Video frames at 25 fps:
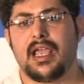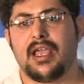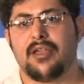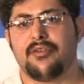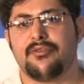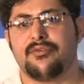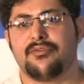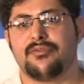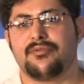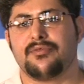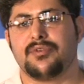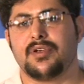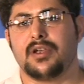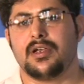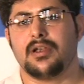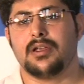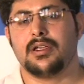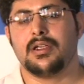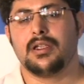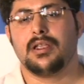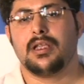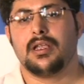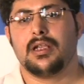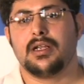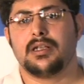have uh,
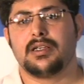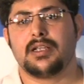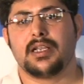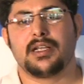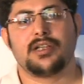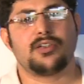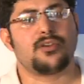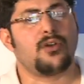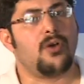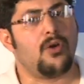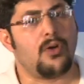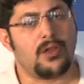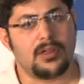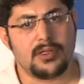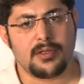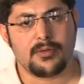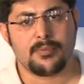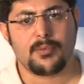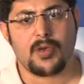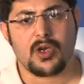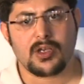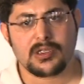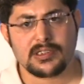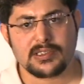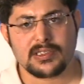ticked all the
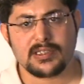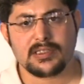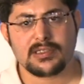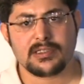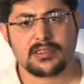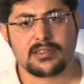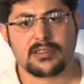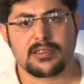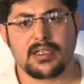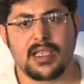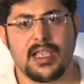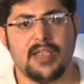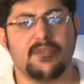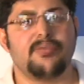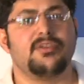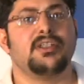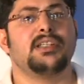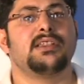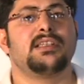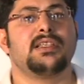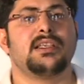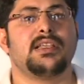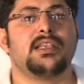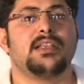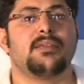boxes.
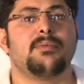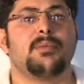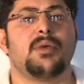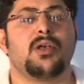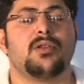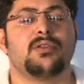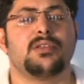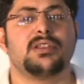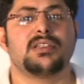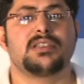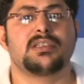Everything about